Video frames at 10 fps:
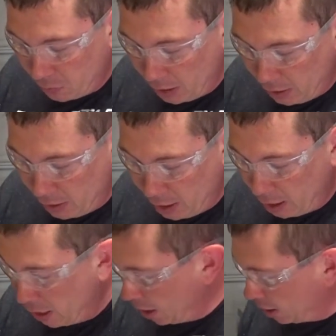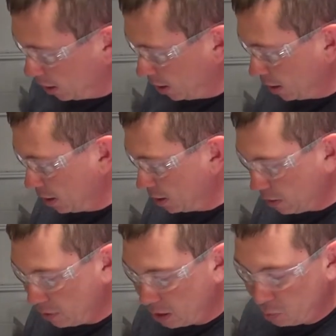And then I got the thickness
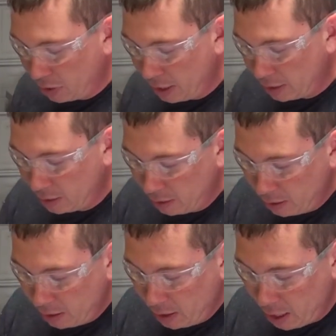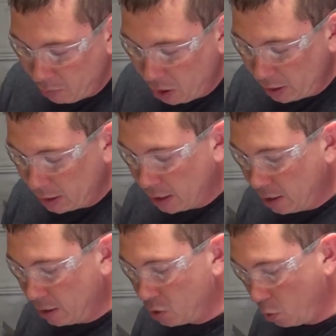of this plate and marked it
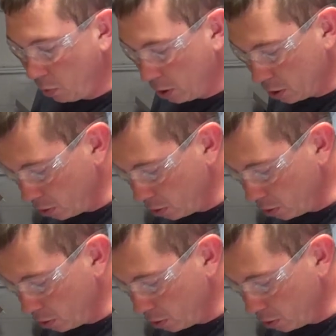there. So what we're going to